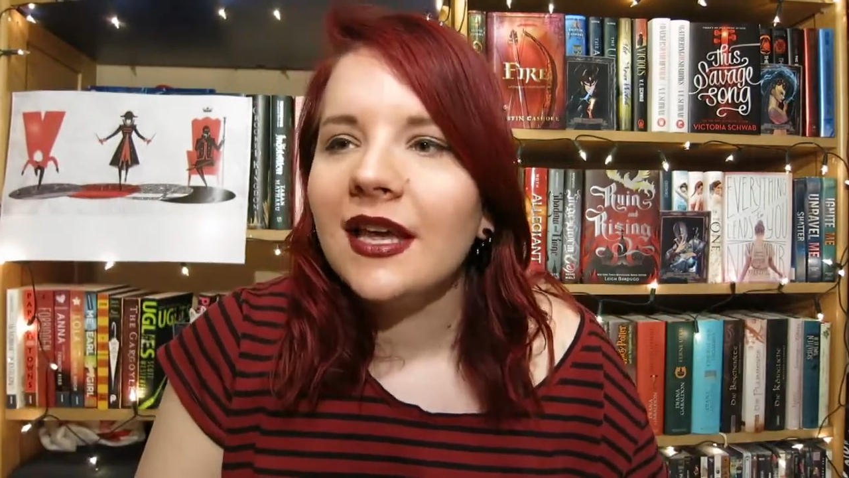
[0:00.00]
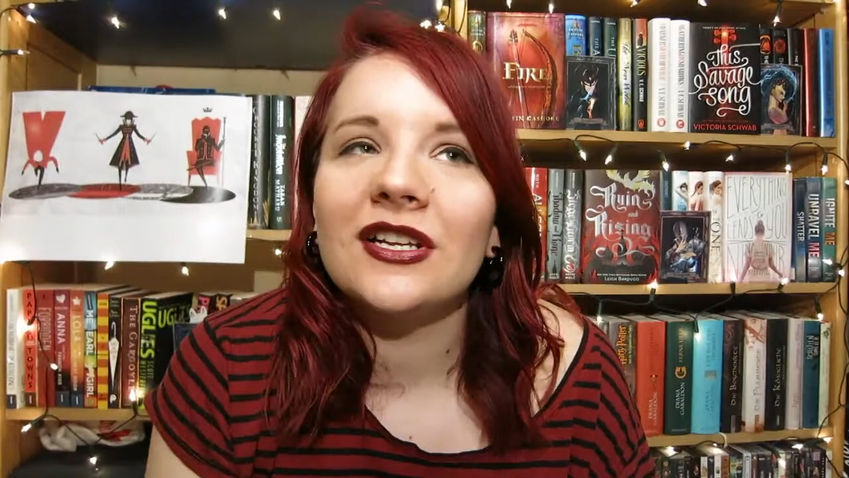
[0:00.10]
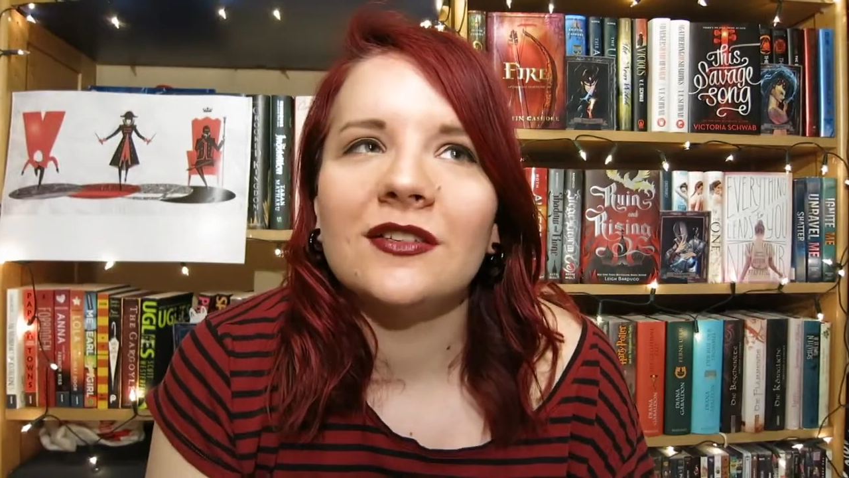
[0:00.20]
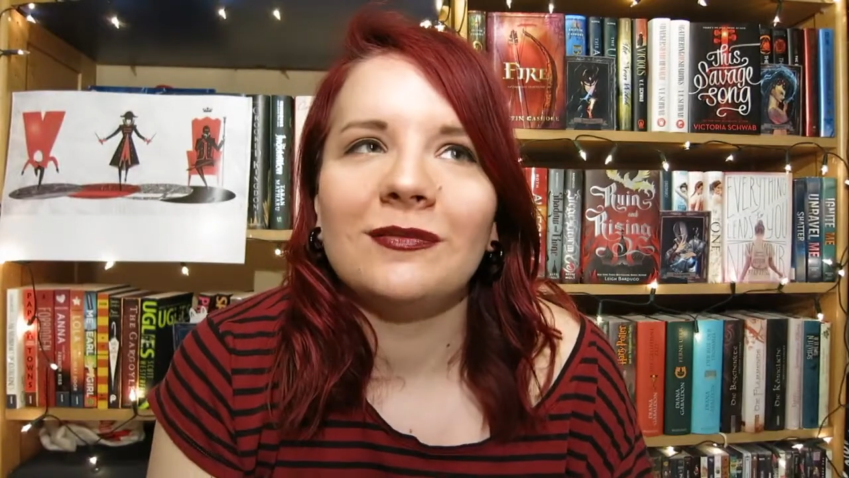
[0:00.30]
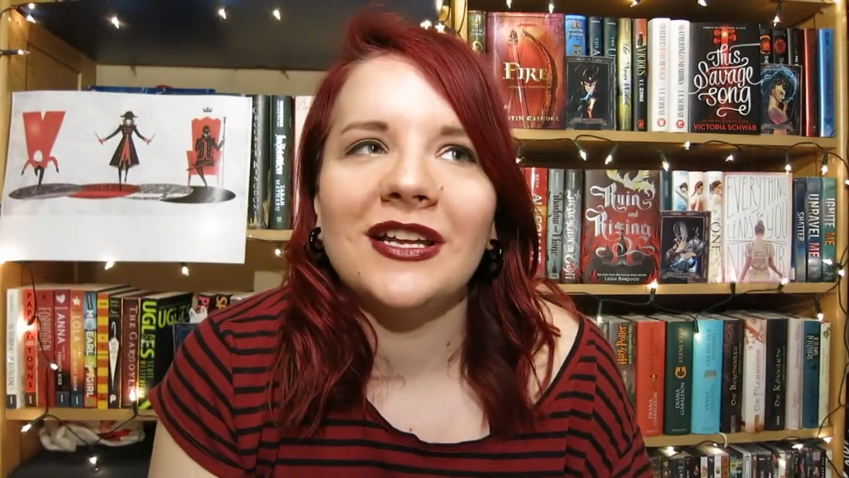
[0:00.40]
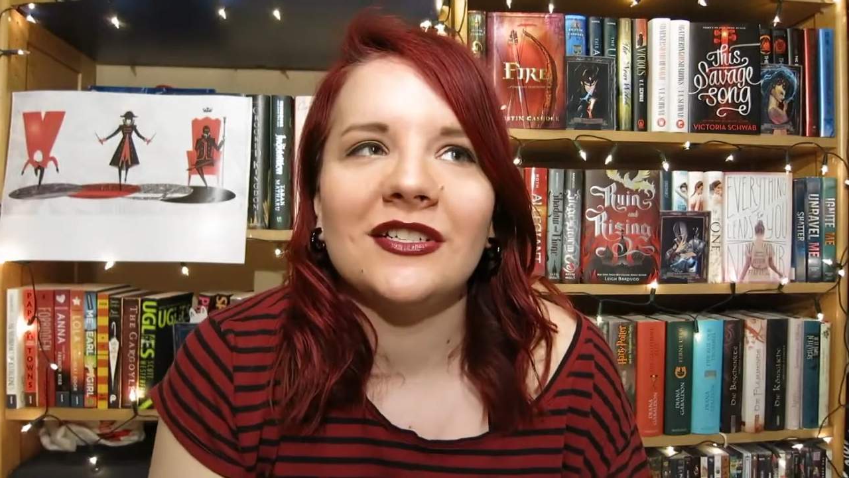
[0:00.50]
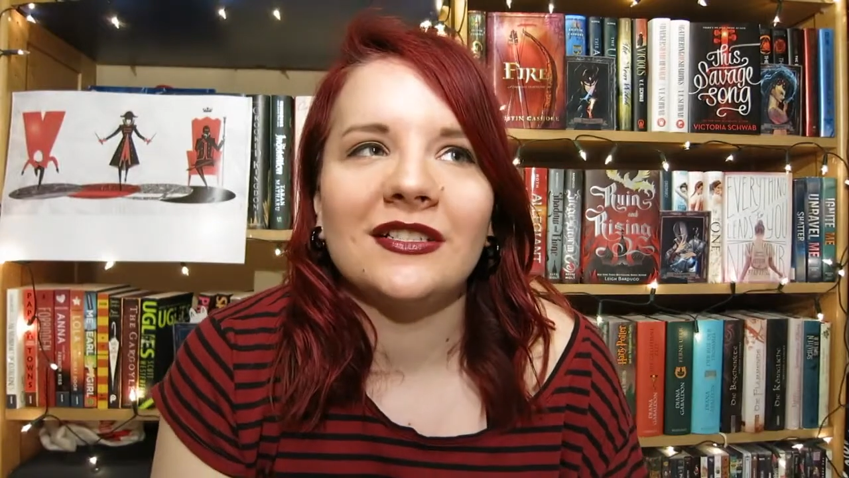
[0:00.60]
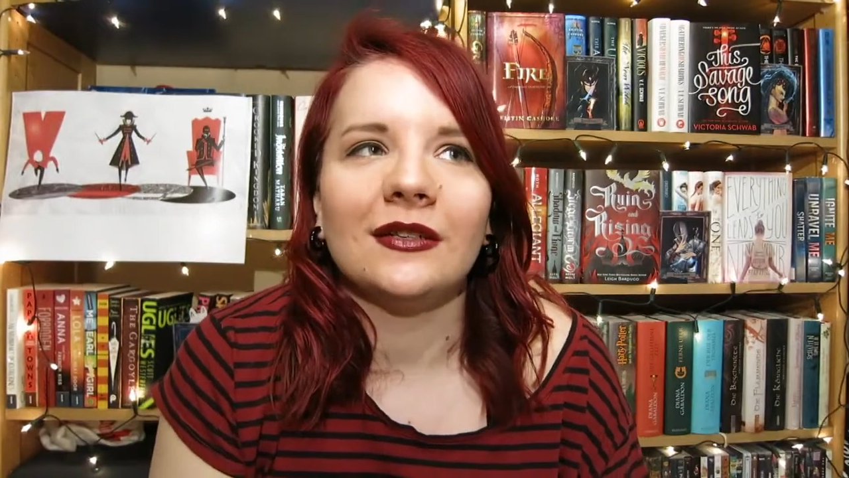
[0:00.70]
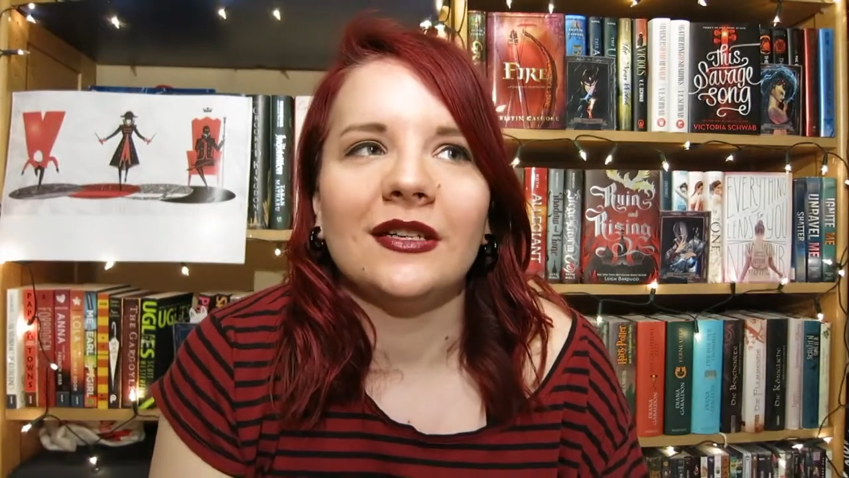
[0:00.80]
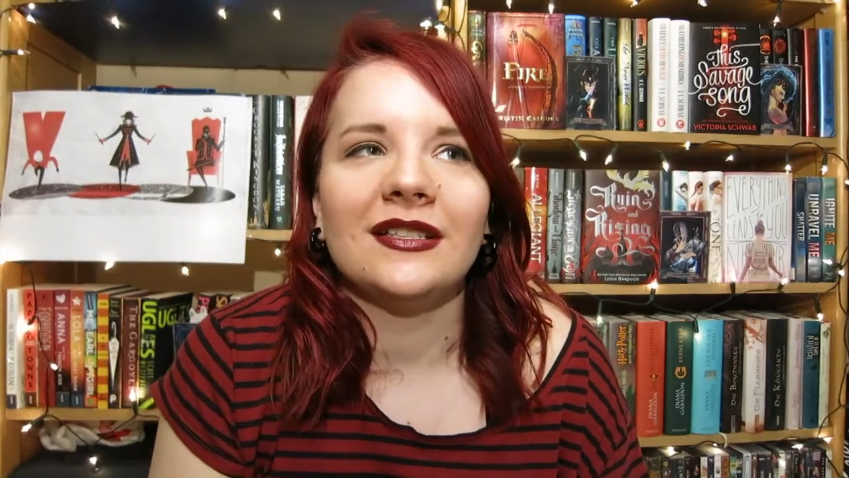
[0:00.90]
The Shades of
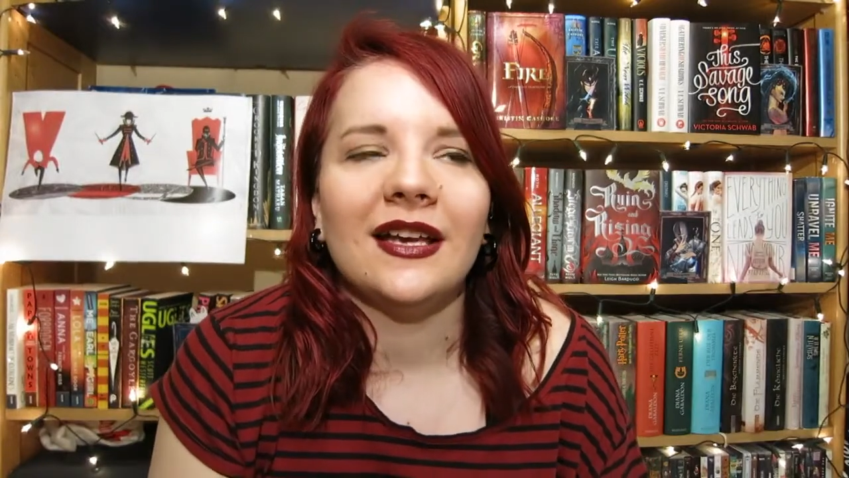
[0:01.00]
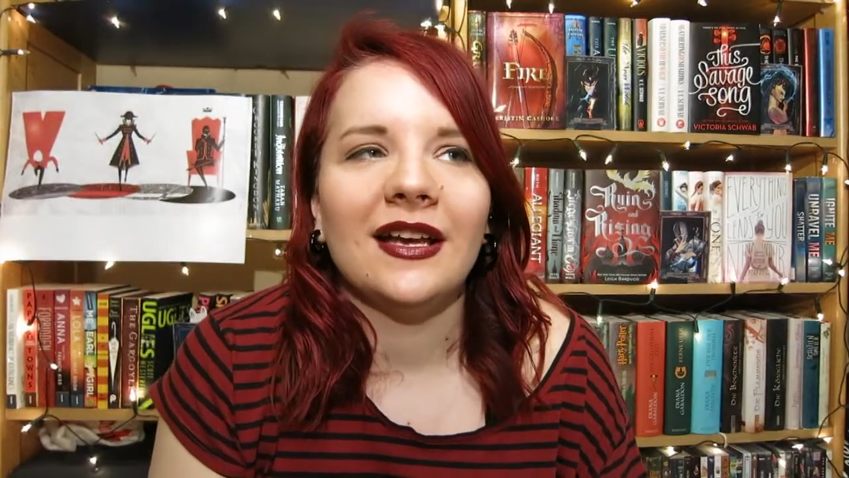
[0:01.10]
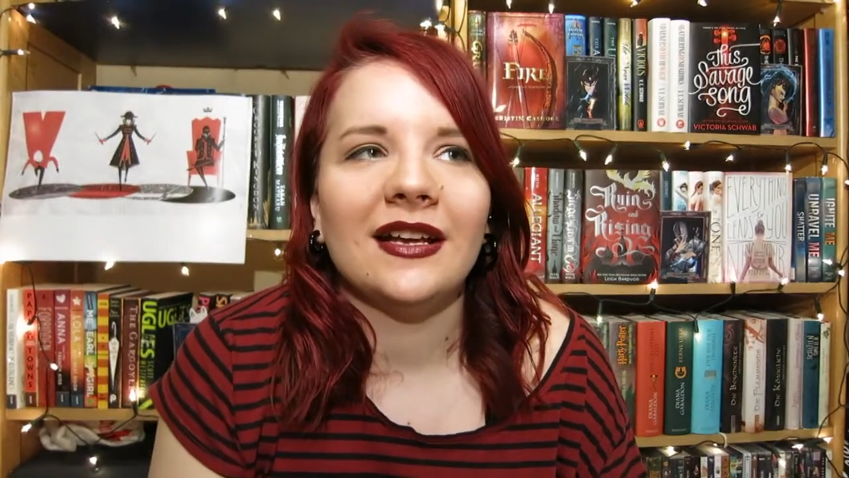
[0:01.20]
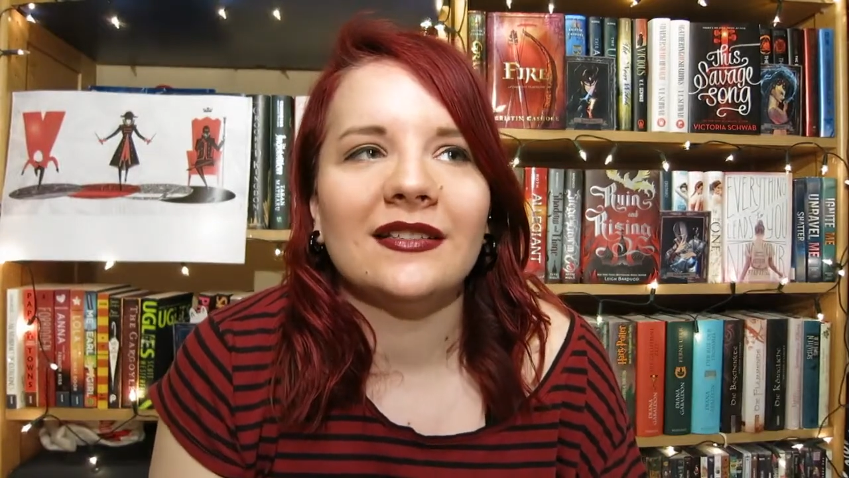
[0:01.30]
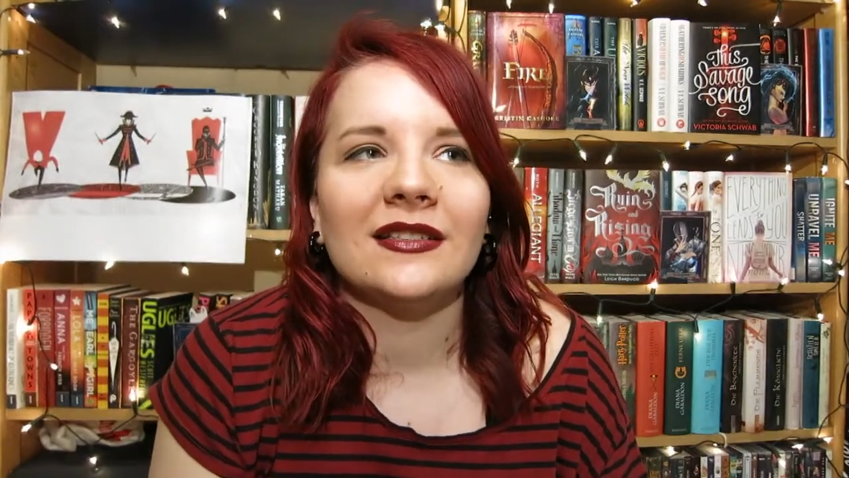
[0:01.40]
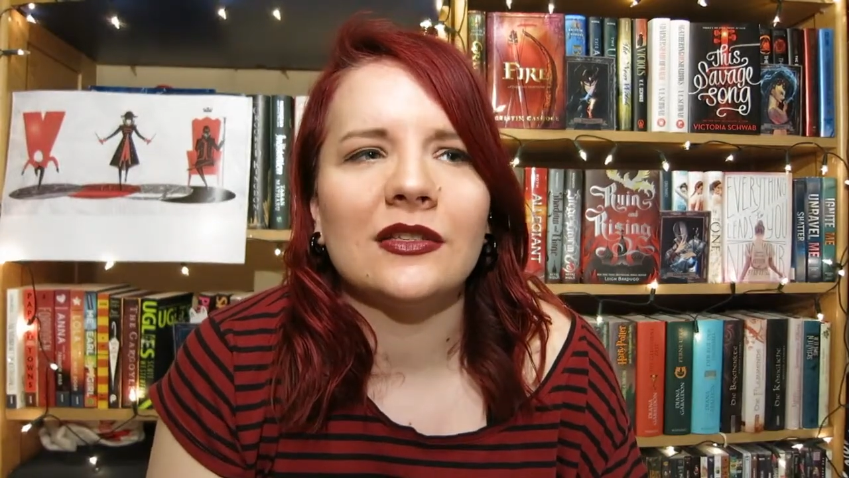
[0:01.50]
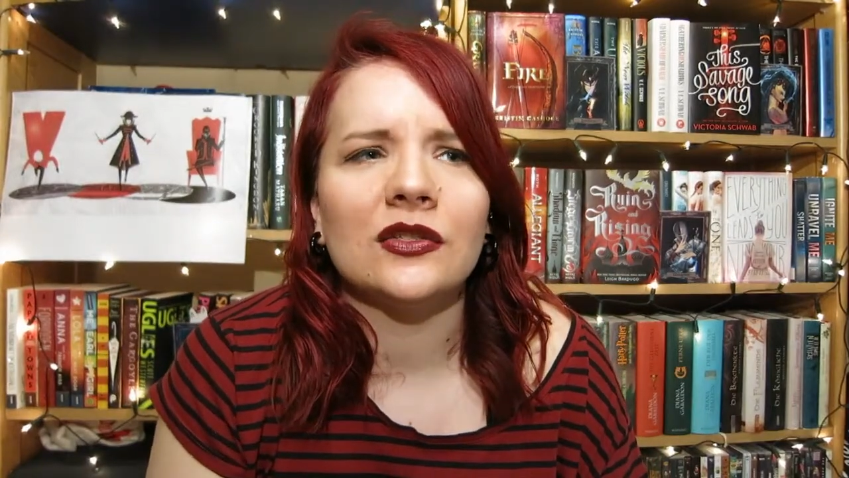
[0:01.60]
Magic series has